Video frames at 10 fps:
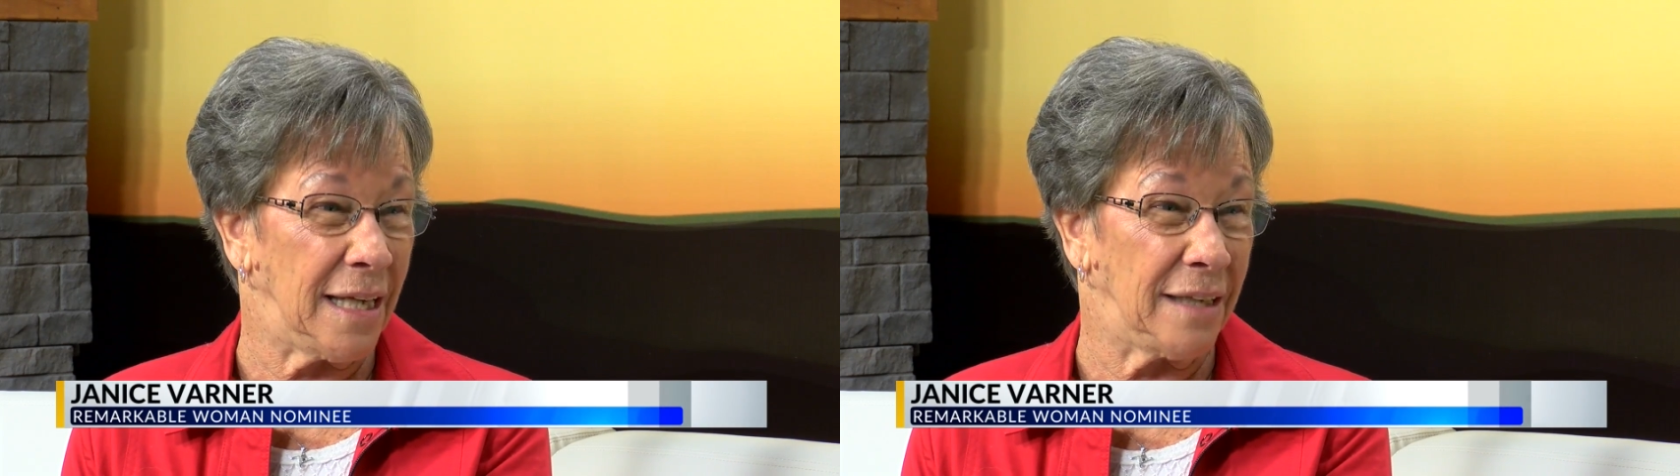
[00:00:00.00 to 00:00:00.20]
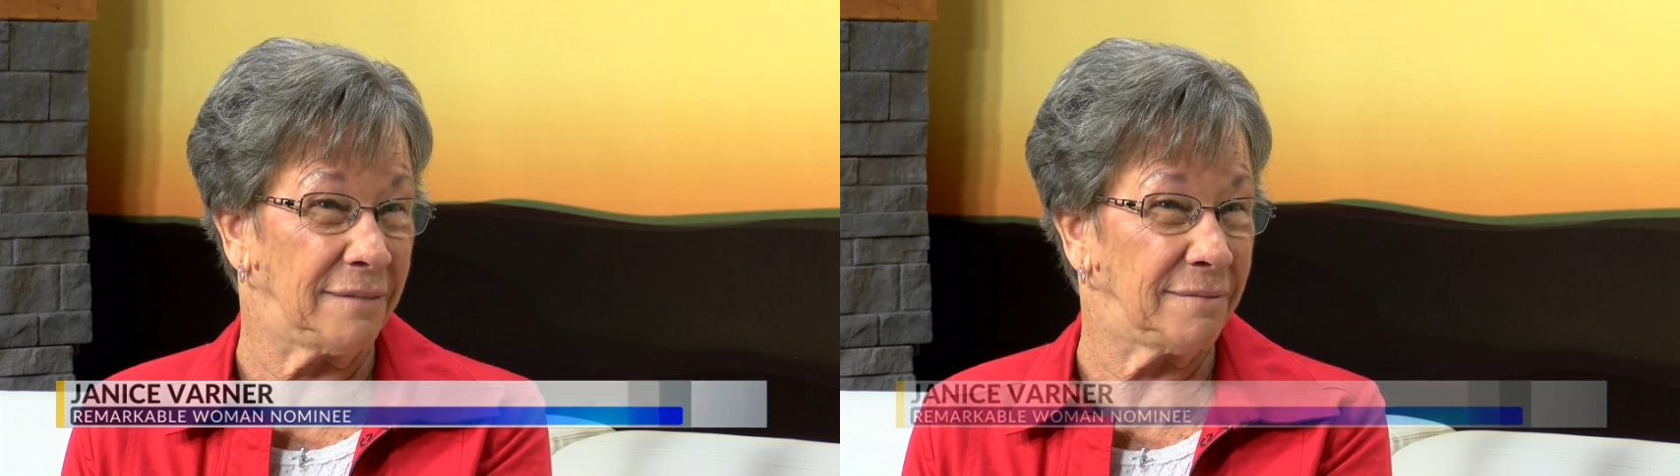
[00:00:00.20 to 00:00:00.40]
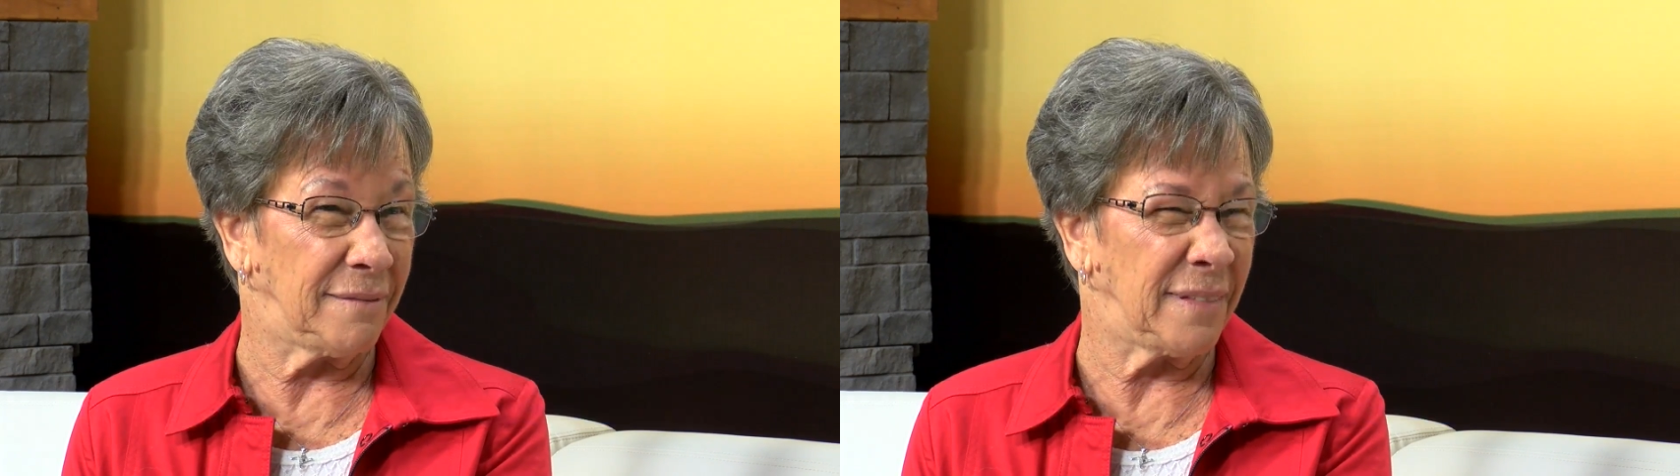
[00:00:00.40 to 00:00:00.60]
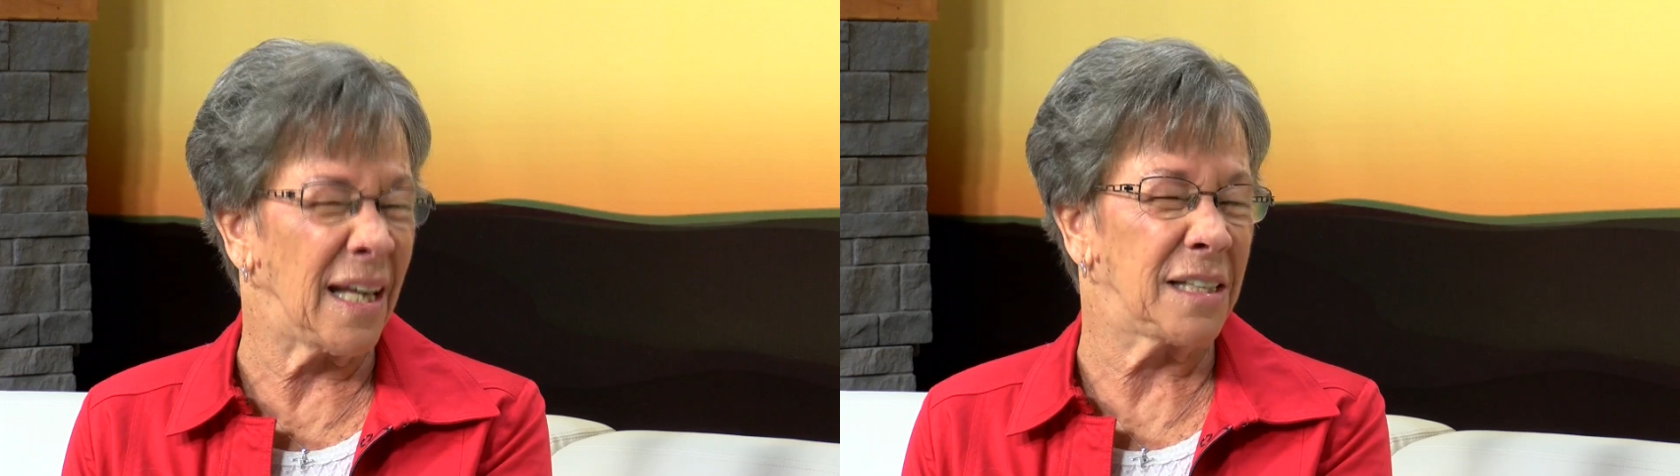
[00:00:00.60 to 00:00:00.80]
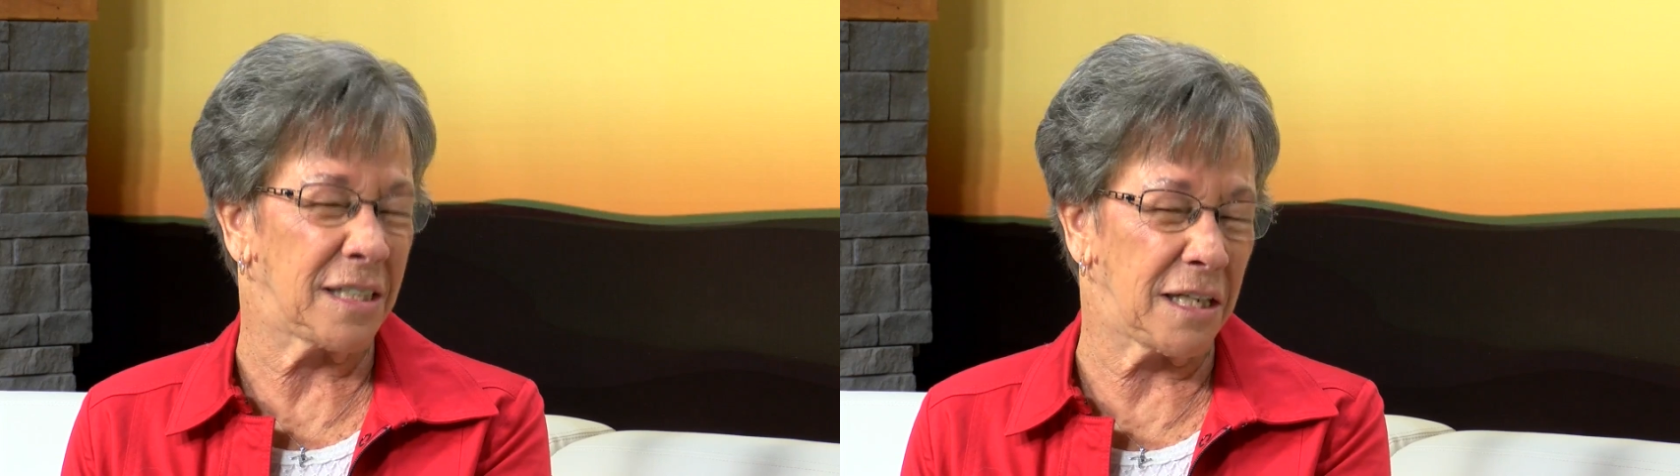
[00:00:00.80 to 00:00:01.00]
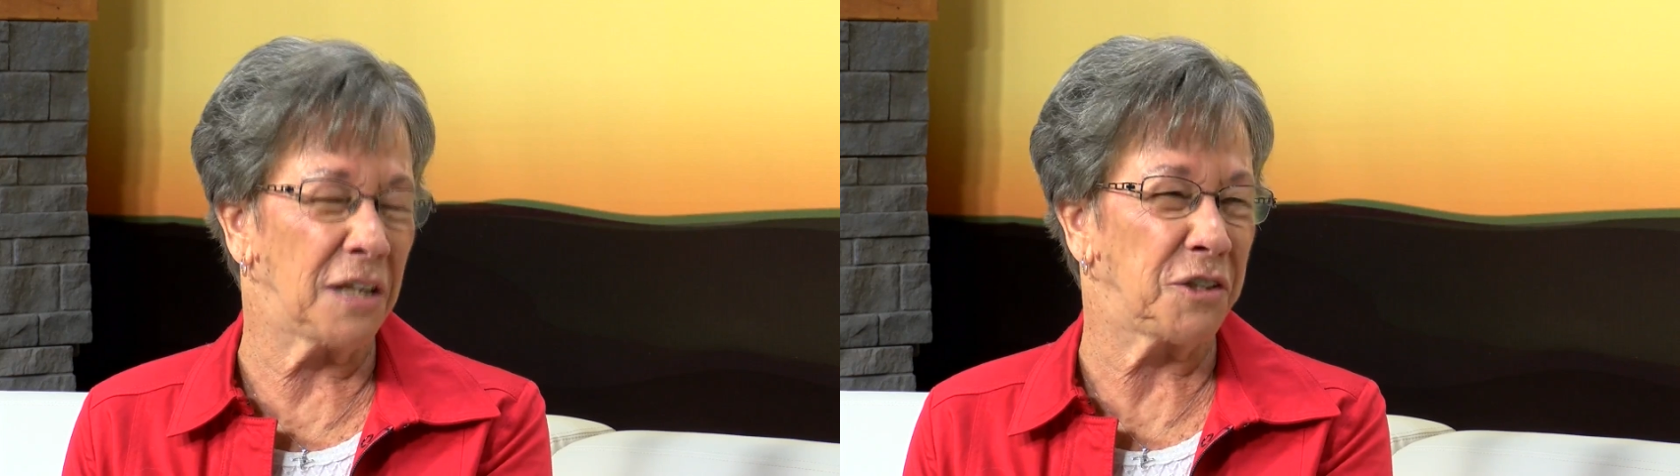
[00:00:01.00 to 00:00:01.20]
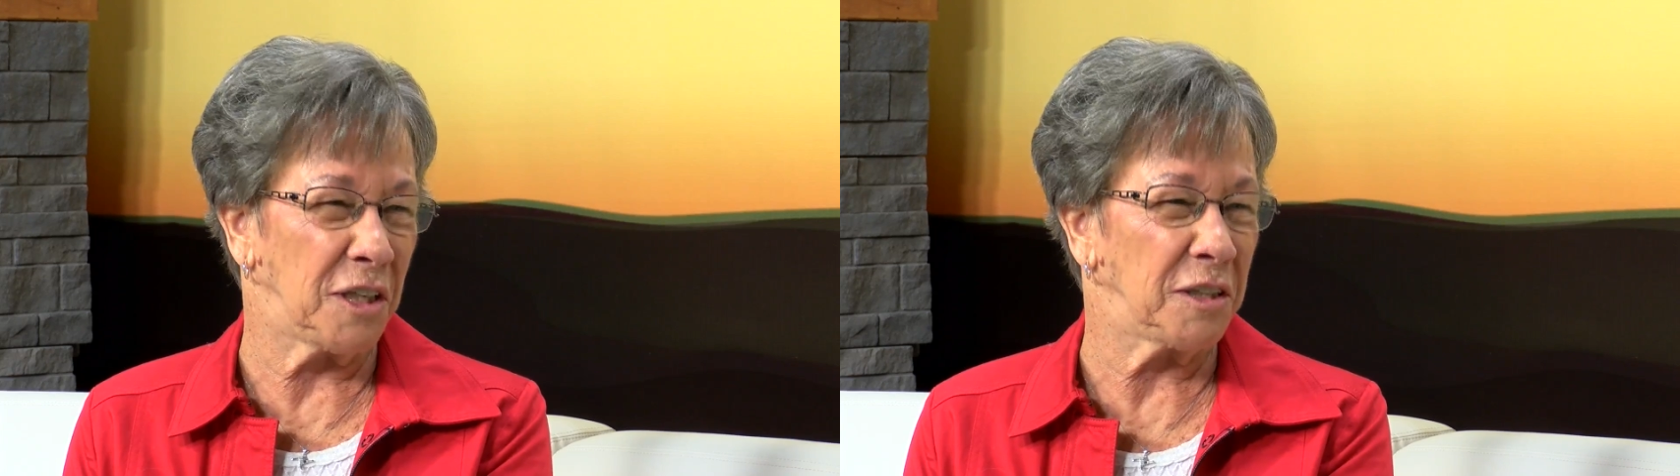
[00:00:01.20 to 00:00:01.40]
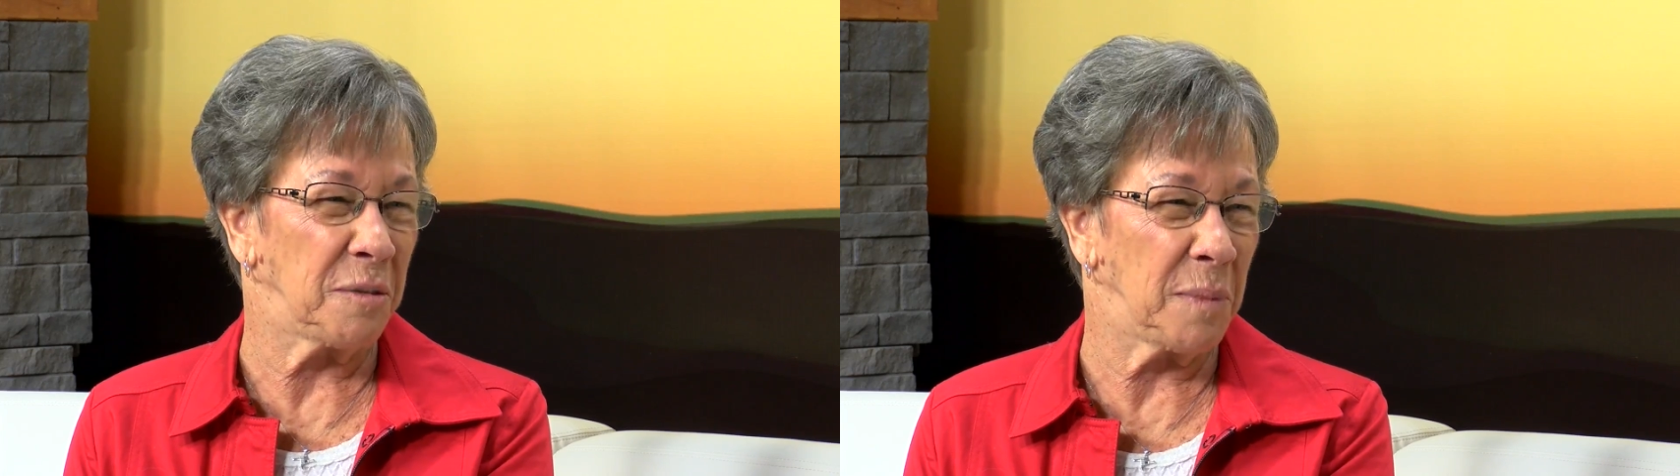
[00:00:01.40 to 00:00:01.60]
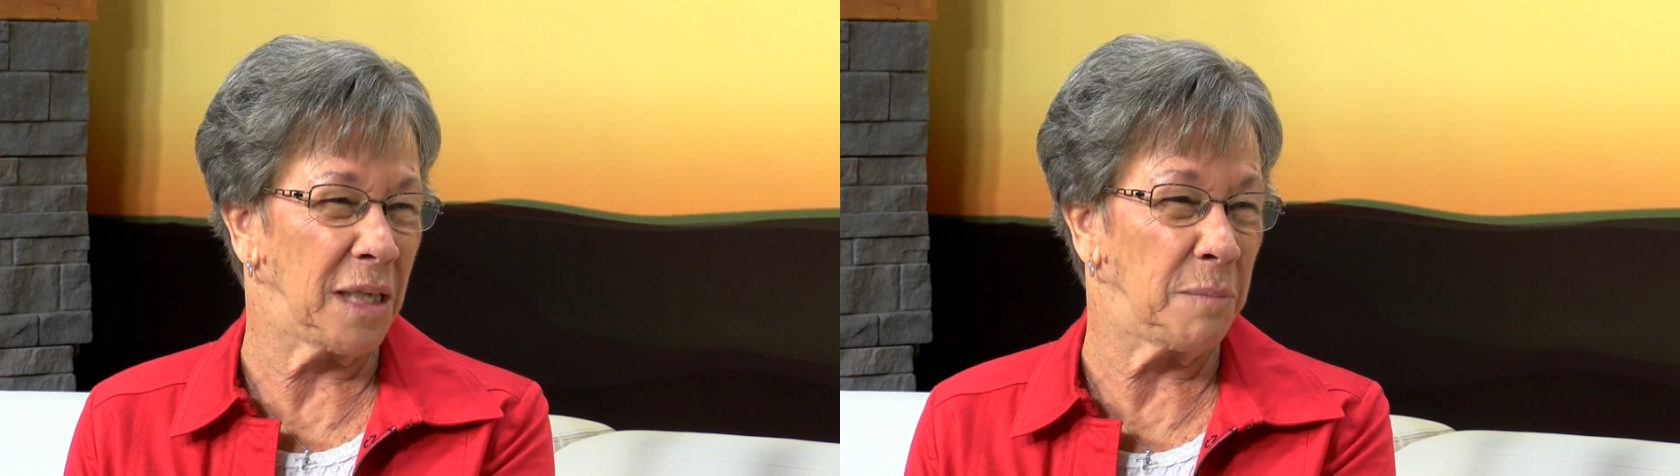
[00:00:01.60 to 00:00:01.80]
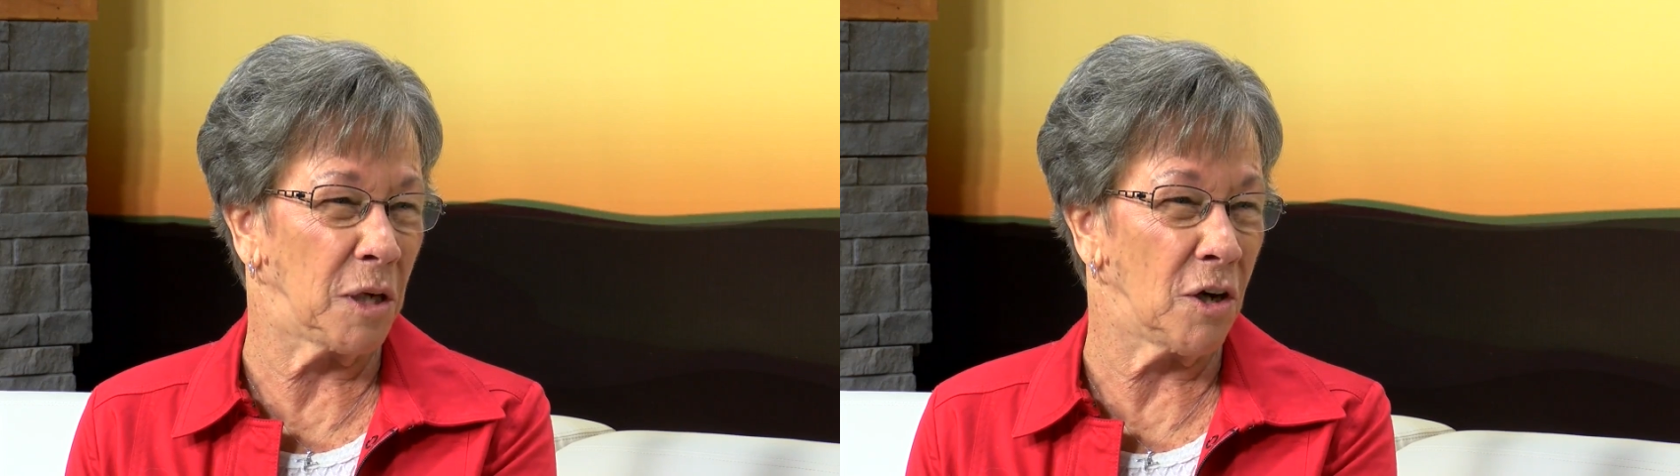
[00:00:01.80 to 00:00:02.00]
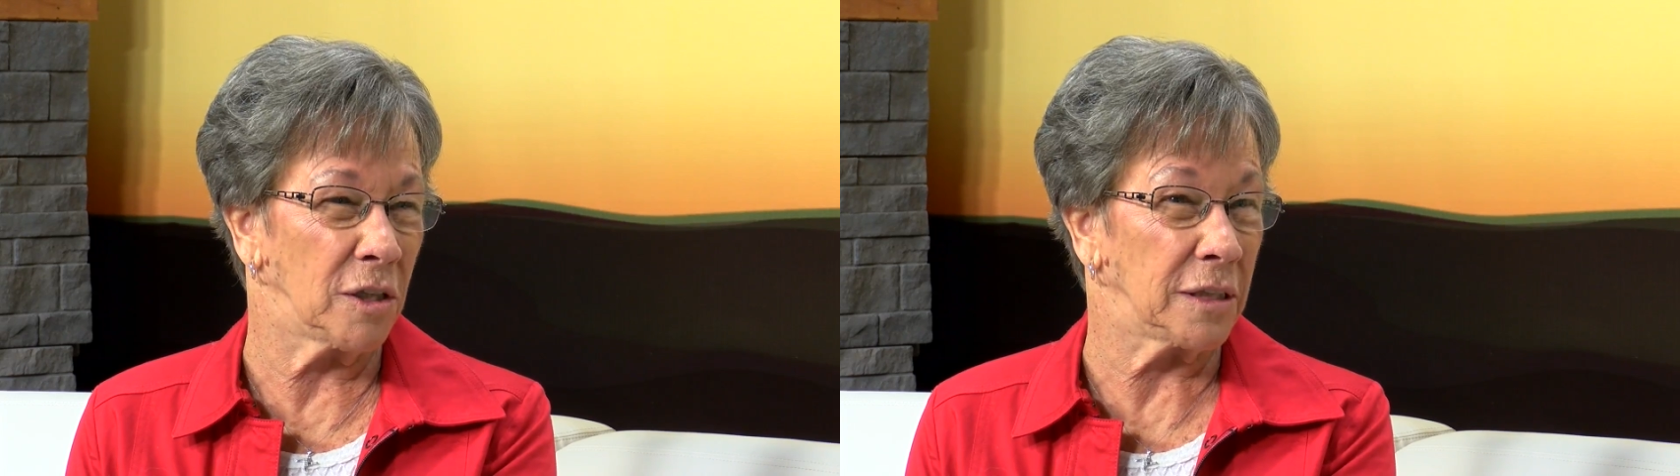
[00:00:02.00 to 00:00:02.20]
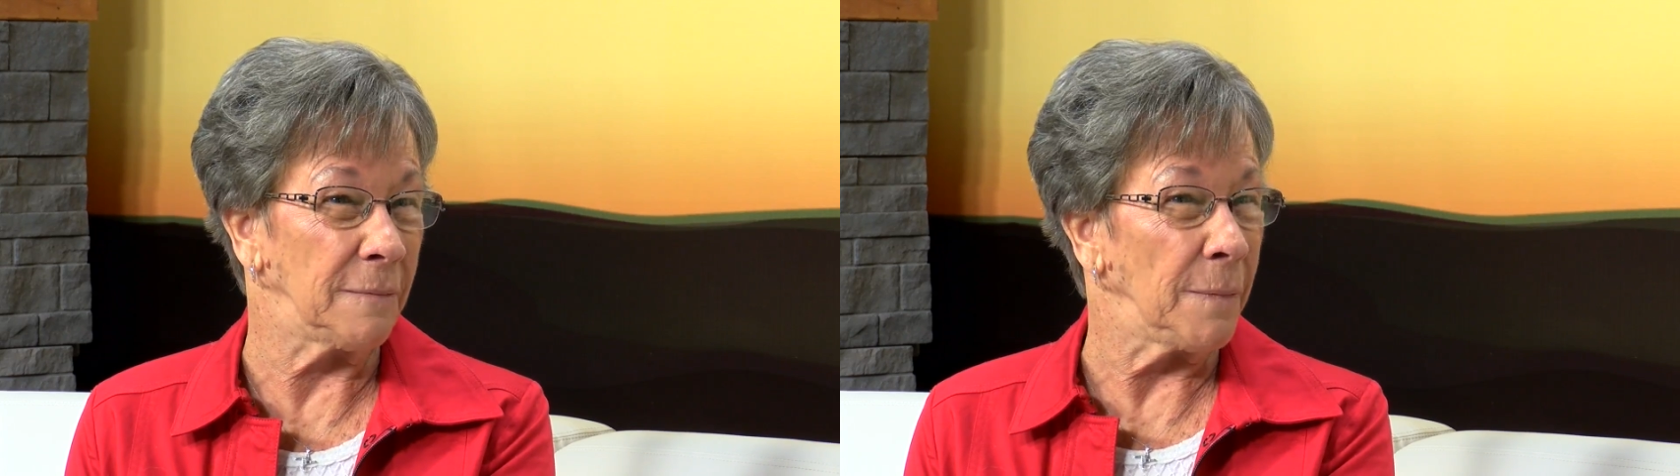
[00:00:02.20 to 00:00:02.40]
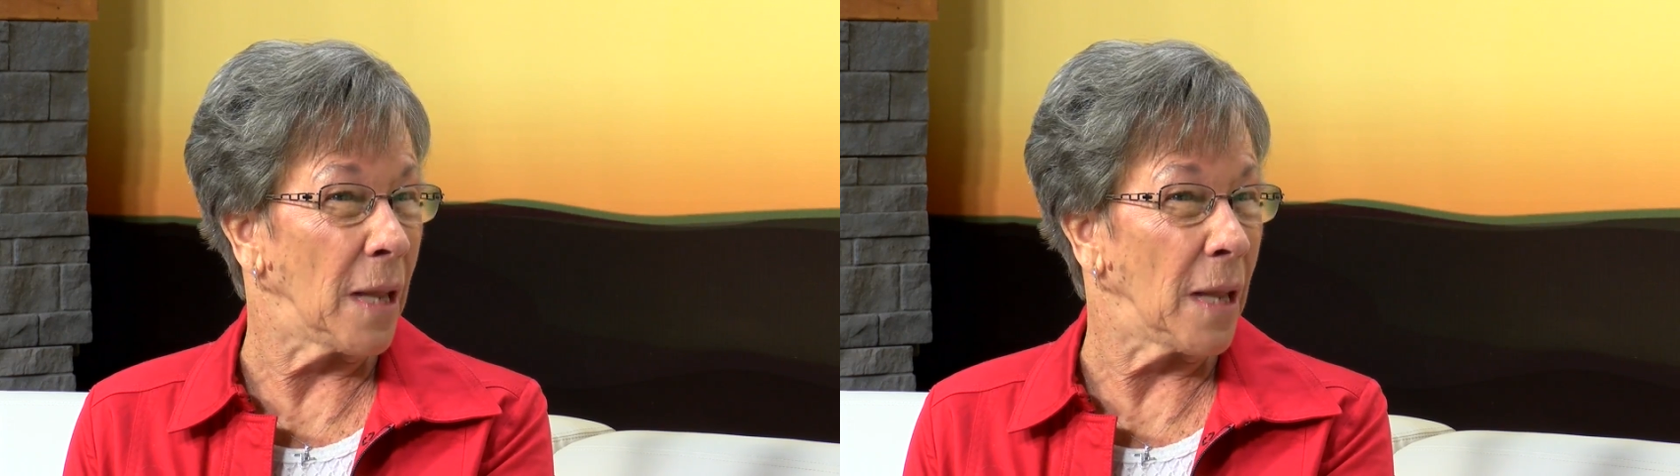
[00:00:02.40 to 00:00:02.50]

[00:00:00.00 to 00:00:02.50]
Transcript: and that's touching to me because